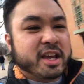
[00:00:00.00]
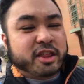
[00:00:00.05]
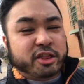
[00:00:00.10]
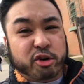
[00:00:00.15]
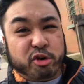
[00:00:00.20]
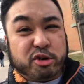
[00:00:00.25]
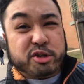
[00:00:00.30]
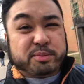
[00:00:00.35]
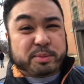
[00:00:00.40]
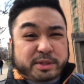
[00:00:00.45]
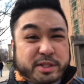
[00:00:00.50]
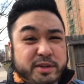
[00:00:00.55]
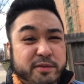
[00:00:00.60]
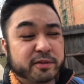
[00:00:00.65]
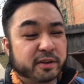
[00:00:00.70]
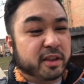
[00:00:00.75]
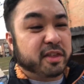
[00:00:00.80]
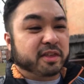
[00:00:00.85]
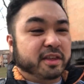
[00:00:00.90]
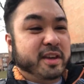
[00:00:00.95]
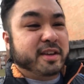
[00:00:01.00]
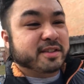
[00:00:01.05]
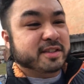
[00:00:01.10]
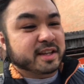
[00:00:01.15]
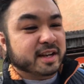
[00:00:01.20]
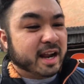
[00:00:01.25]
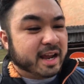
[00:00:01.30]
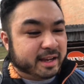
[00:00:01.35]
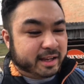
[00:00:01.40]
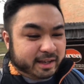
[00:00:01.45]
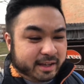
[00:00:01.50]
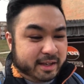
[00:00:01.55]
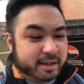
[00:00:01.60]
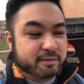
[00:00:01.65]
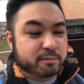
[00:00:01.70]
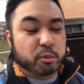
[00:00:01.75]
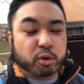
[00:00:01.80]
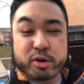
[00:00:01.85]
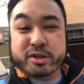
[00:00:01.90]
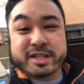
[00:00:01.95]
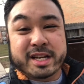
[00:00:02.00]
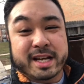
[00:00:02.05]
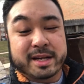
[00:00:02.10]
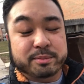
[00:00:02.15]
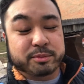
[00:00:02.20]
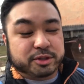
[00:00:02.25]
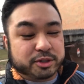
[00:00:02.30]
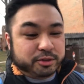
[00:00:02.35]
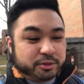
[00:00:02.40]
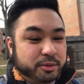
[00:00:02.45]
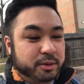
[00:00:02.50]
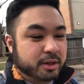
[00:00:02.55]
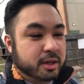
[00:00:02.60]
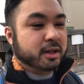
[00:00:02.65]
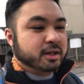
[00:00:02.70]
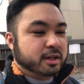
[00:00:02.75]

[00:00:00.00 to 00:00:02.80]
there are specific things that I can give more time to,